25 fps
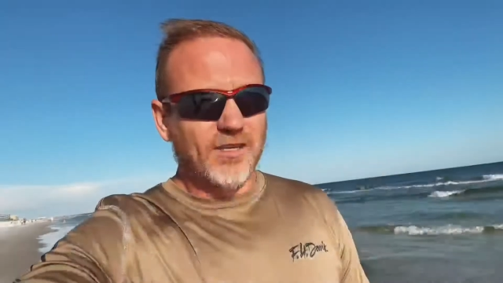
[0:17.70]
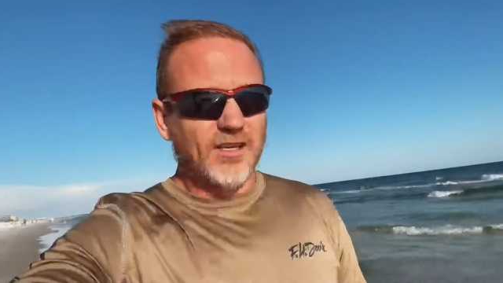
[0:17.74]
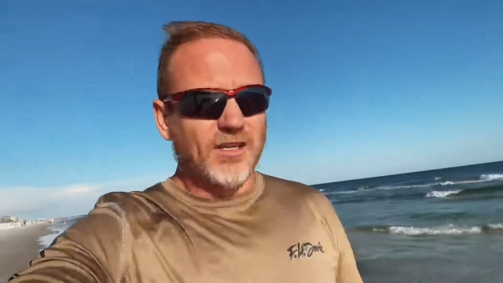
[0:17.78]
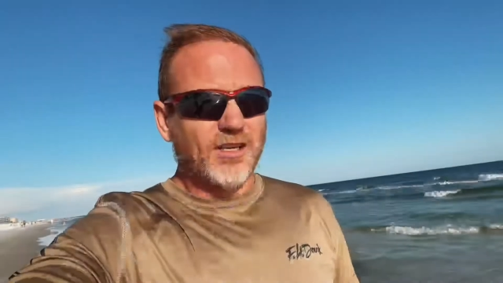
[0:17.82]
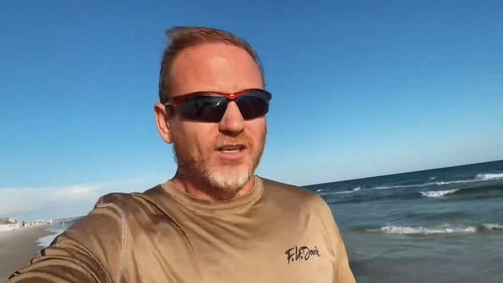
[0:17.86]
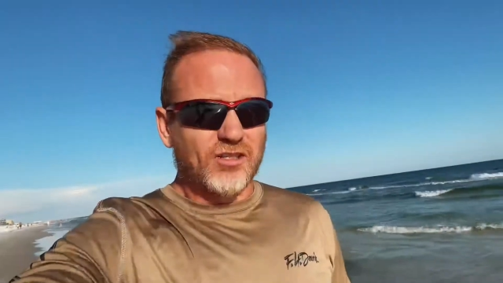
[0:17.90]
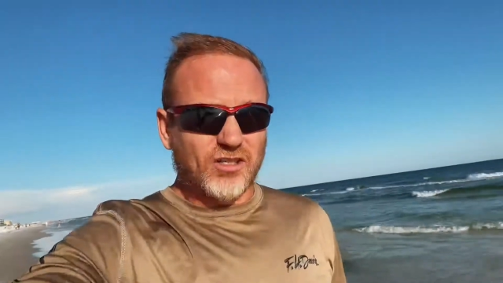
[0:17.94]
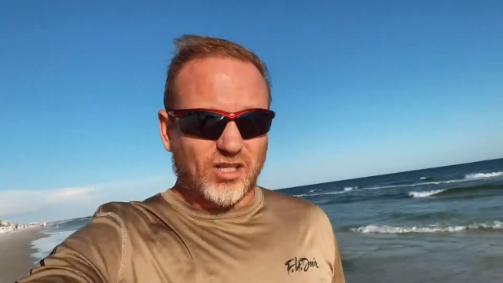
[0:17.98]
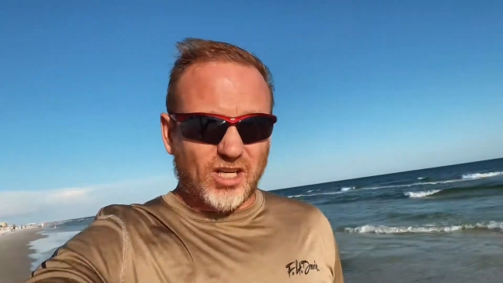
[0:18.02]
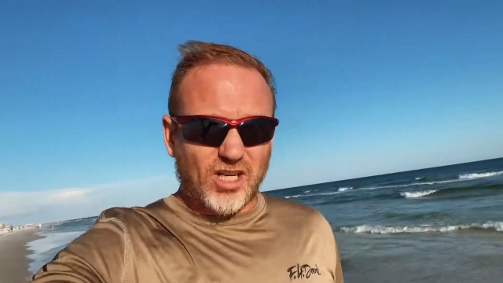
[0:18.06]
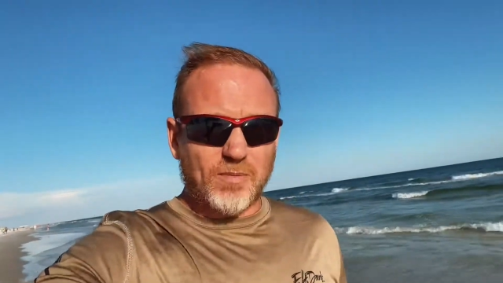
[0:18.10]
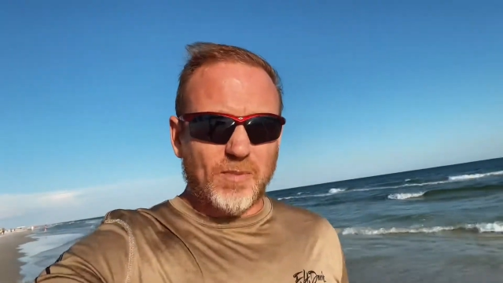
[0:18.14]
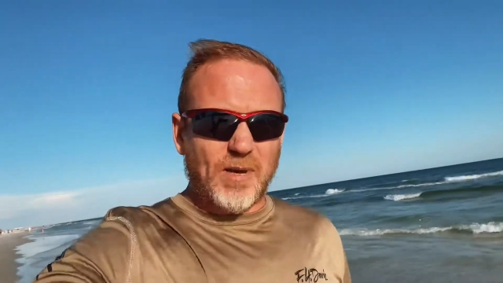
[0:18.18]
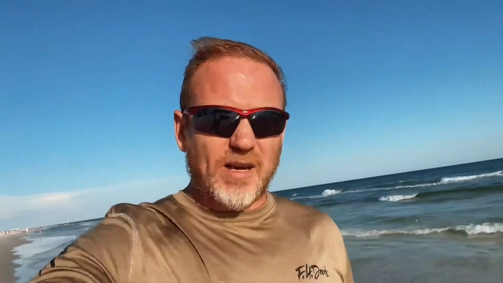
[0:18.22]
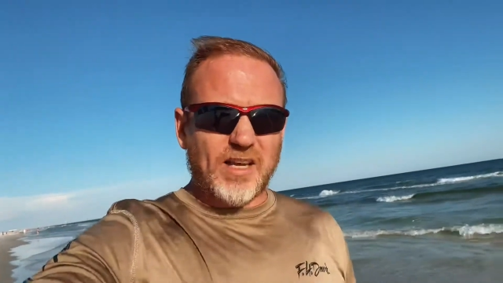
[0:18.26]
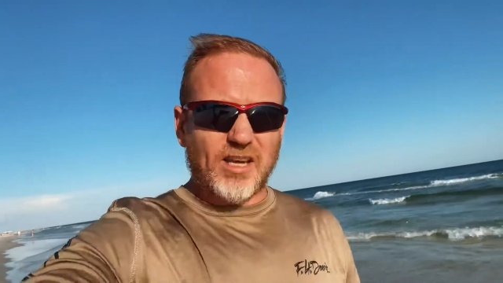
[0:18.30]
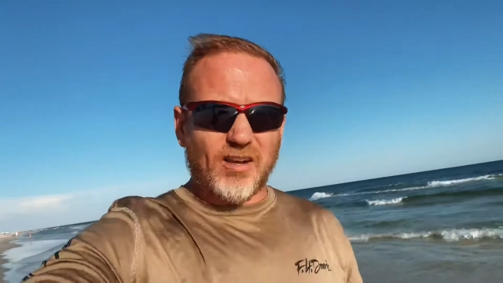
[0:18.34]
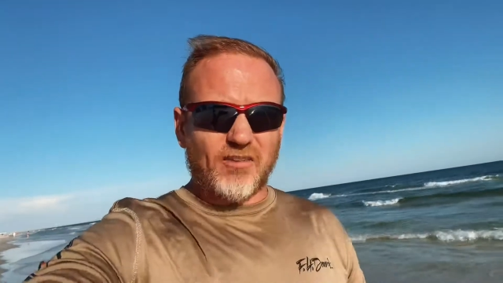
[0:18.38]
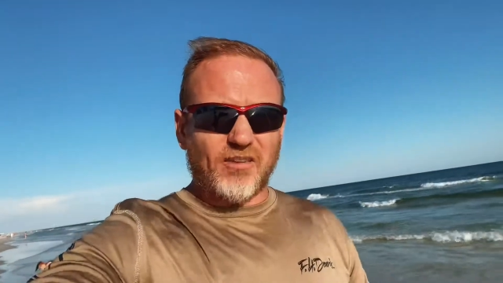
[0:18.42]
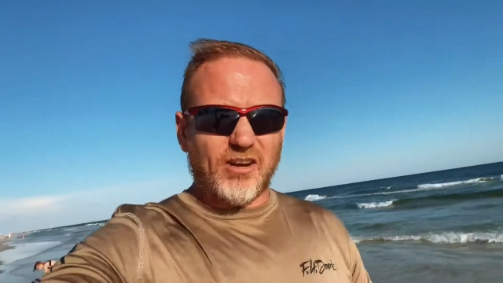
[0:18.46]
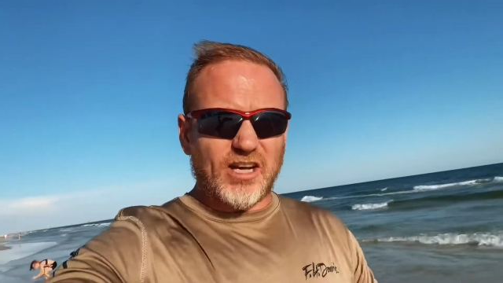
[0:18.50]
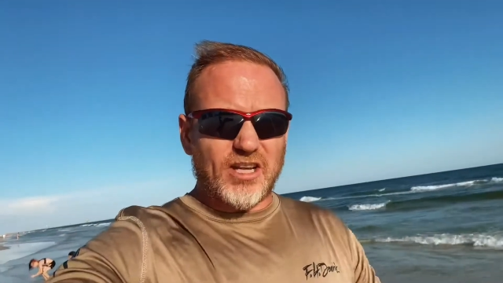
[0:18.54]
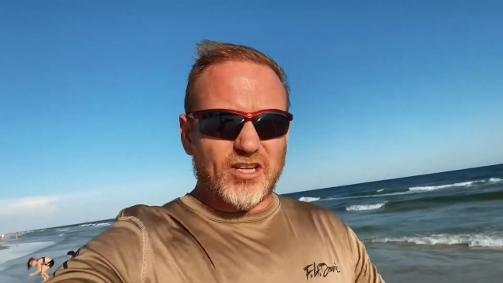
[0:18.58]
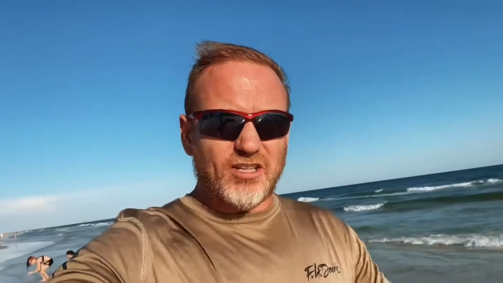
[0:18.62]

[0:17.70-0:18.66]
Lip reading: So let's make it really